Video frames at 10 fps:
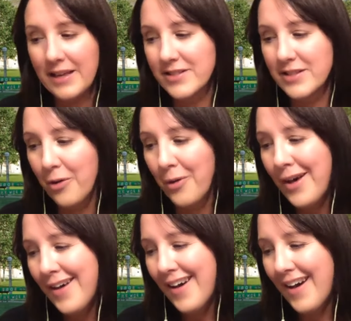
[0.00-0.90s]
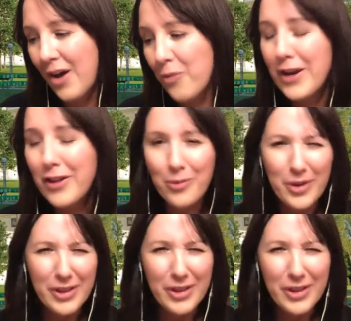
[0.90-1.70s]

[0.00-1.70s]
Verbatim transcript: So uh, one of the really